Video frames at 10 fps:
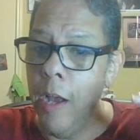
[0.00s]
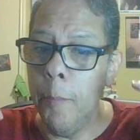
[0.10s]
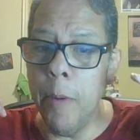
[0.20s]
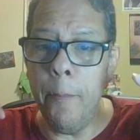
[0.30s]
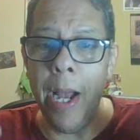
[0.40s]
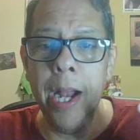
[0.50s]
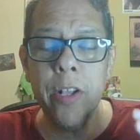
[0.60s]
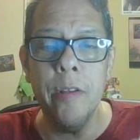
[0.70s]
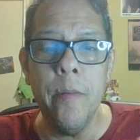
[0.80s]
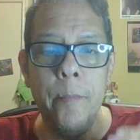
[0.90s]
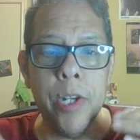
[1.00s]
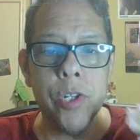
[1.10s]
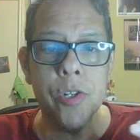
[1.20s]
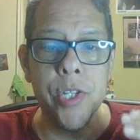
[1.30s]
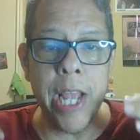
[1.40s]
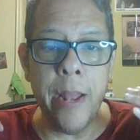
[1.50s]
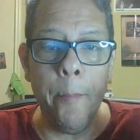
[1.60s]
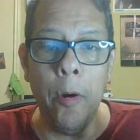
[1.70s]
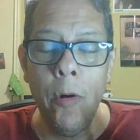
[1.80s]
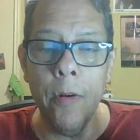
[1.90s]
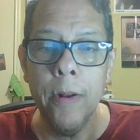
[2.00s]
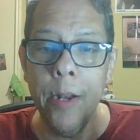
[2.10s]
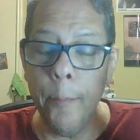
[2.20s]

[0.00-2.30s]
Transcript: But back to Mr. Sanborn,